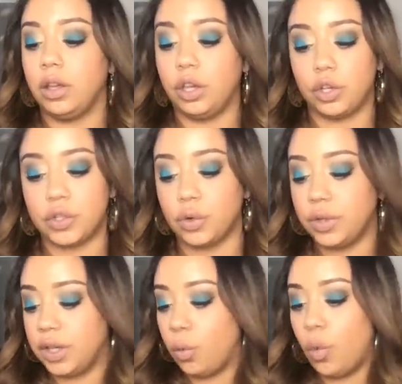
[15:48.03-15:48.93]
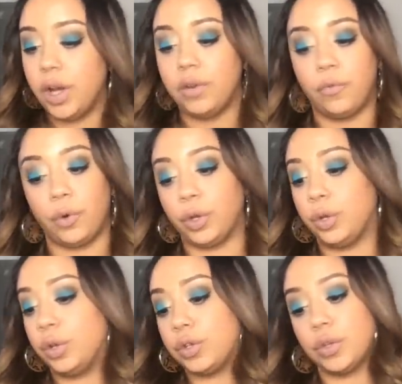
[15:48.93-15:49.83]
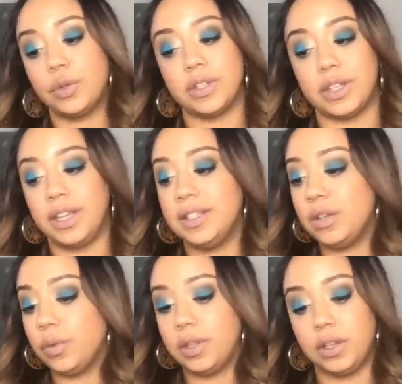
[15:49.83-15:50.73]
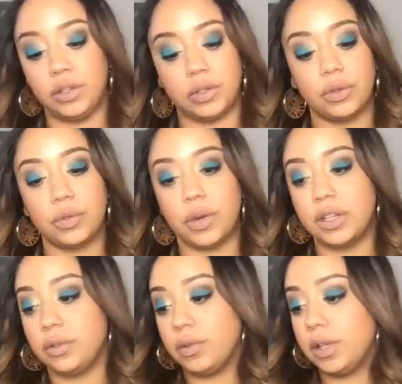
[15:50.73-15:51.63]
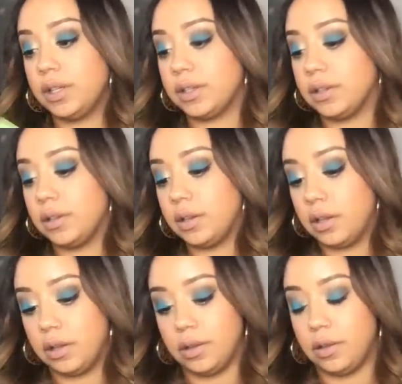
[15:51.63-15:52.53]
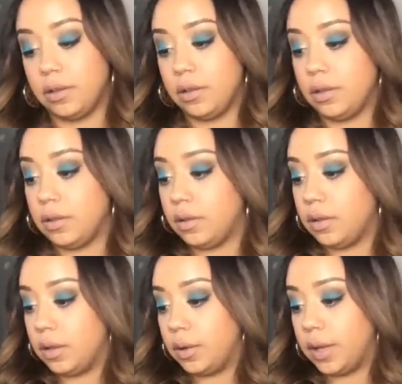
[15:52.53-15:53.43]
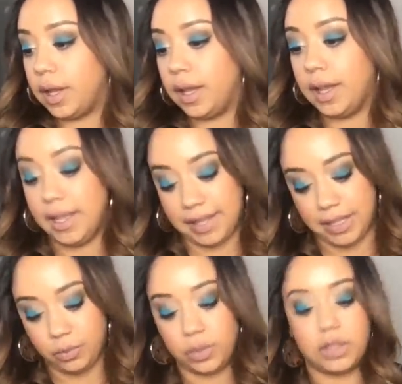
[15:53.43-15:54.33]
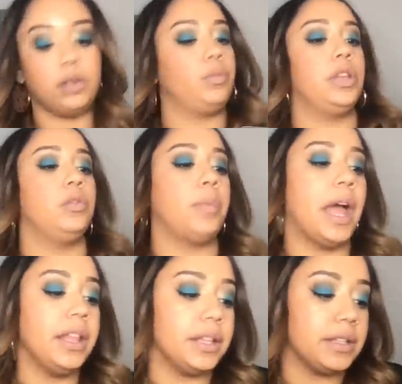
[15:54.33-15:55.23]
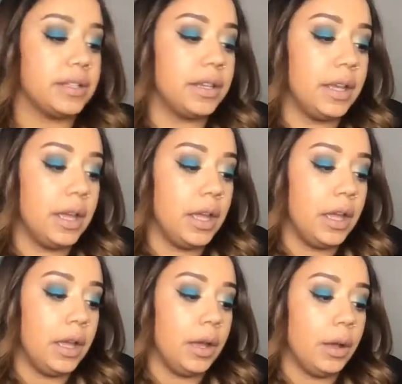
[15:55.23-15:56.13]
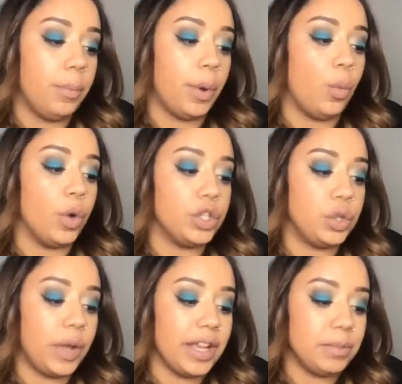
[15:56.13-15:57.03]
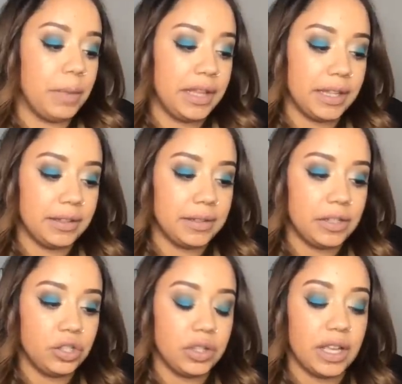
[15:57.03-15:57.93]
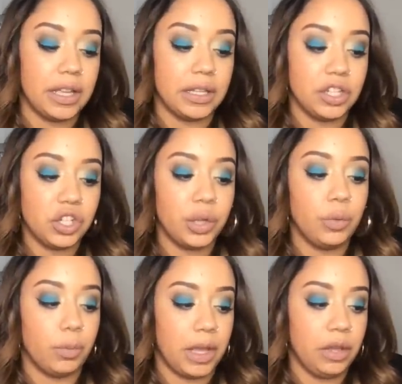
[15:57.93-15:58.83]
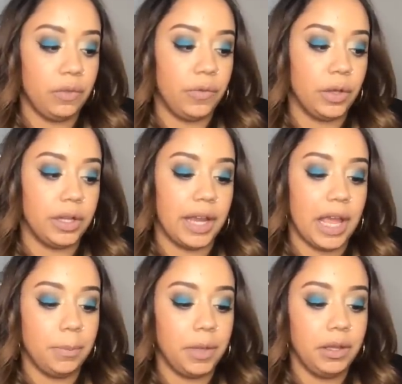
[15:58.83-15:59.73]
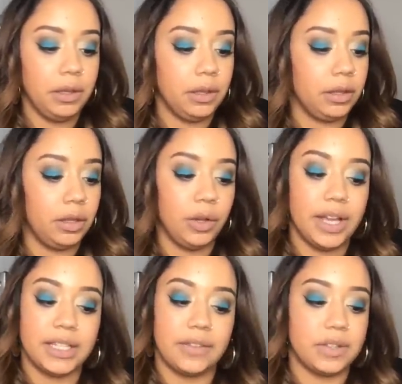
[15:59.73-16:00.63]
Your soul didn't want it for you. Your soul is uneasy with it and your soul's ready to release it. Okay, and that's what's going to bring you balance. But once you guys make that decision that initially will make you feel unhappy, you guys have